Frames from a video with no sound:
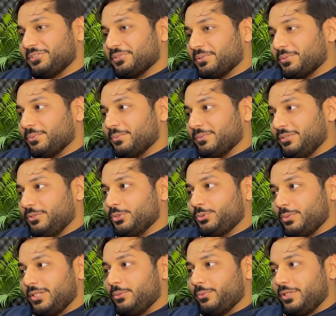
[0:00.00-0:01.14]
So
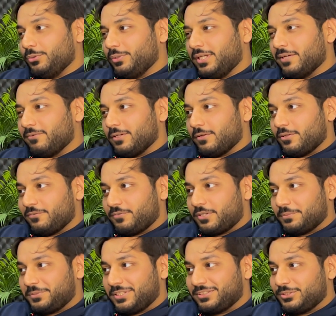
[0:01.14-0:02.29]
usually when you give a lot of
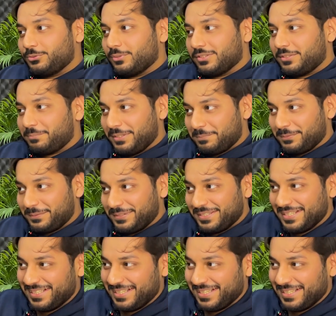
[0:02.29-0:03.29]
options to other people,